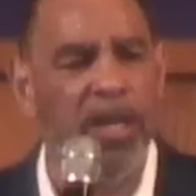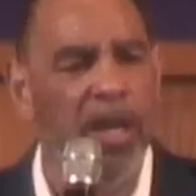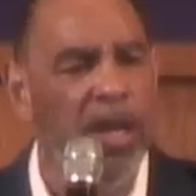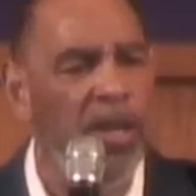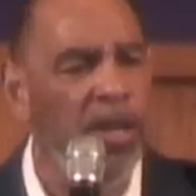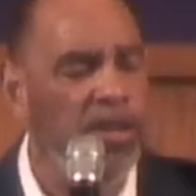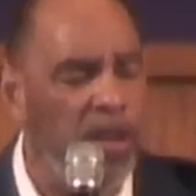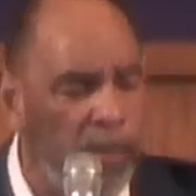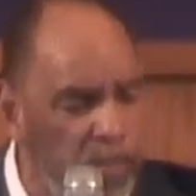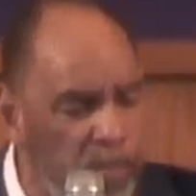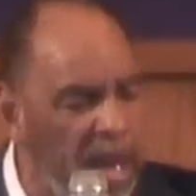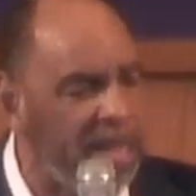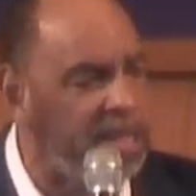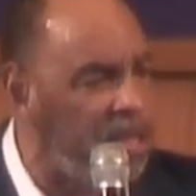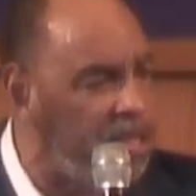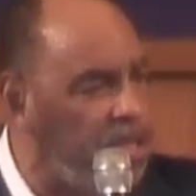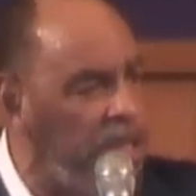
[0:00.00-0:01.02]
it the
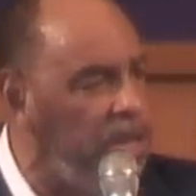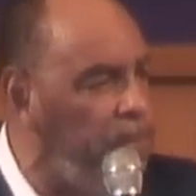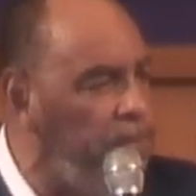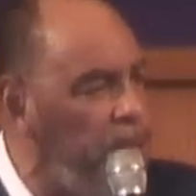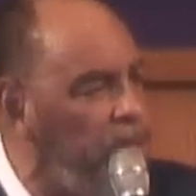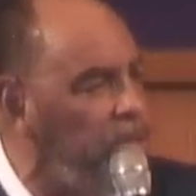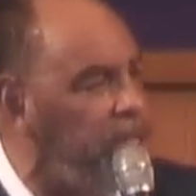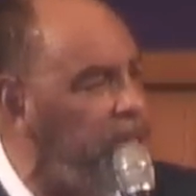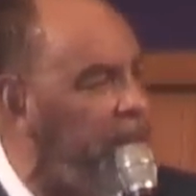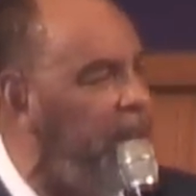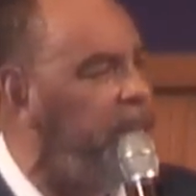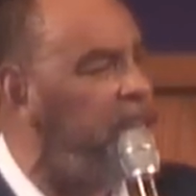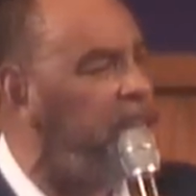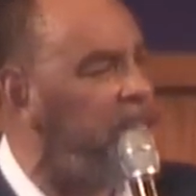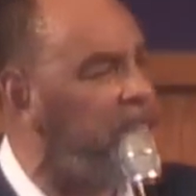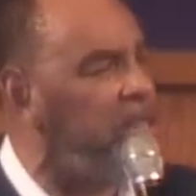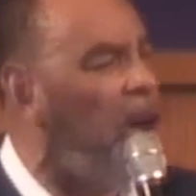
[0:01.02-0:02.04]
message in the music,
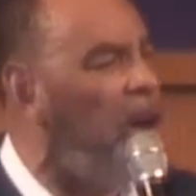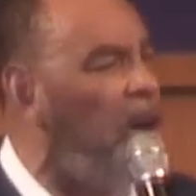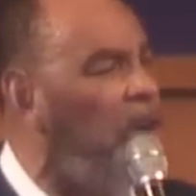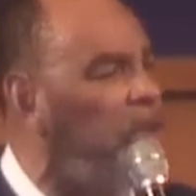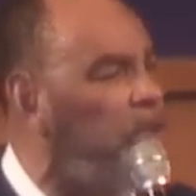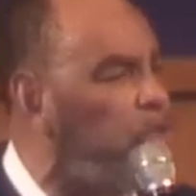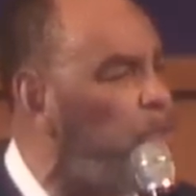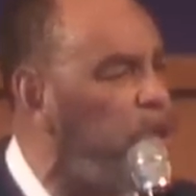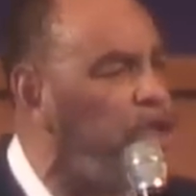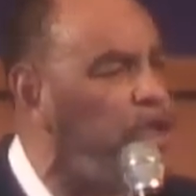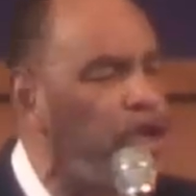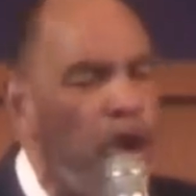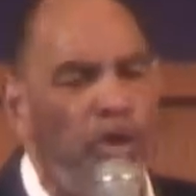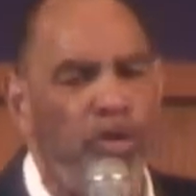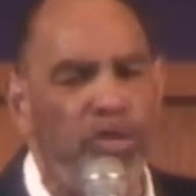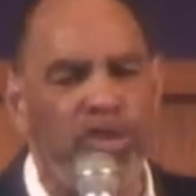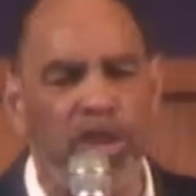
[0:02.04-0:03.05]
and the songs were
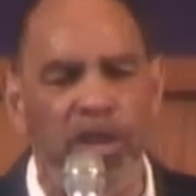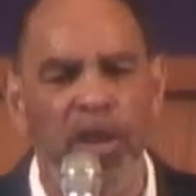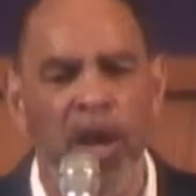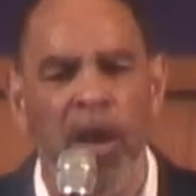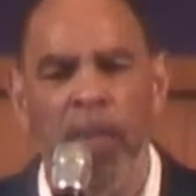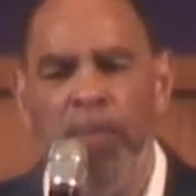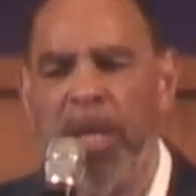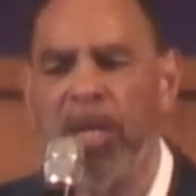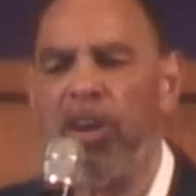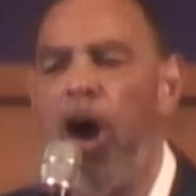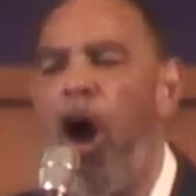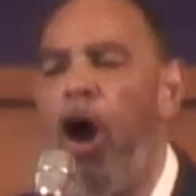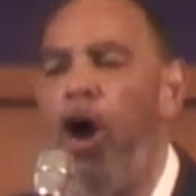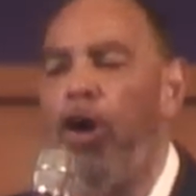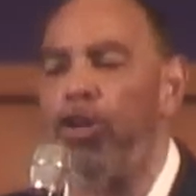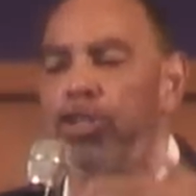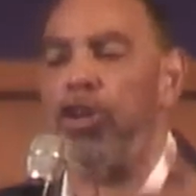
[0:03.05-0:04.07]
chosen
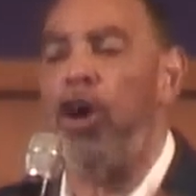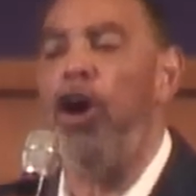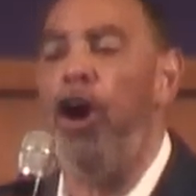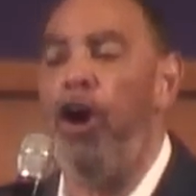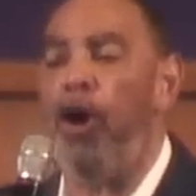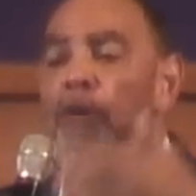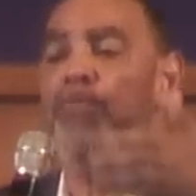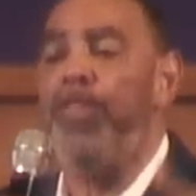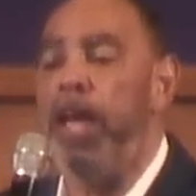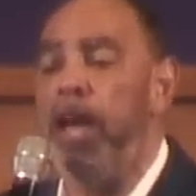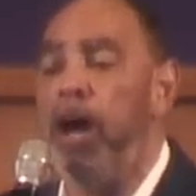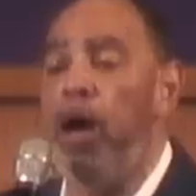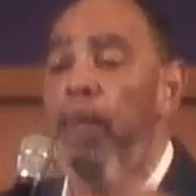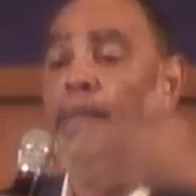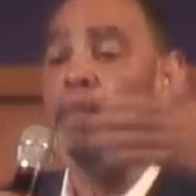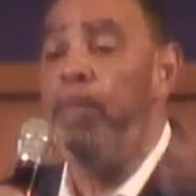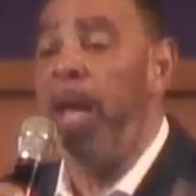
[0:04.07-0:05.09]
because of
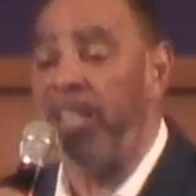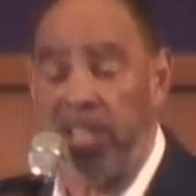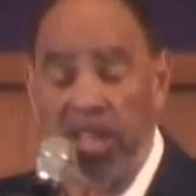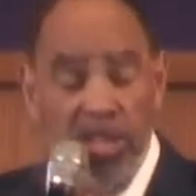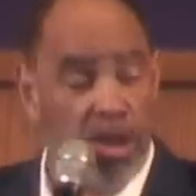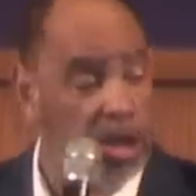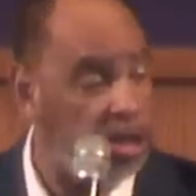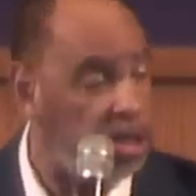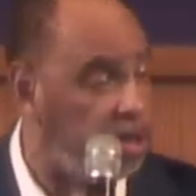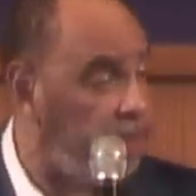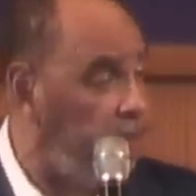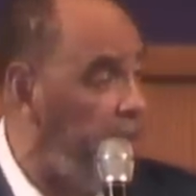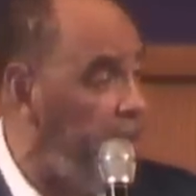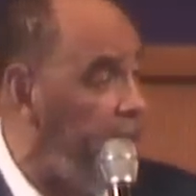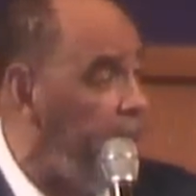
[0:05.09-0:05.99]
their messages.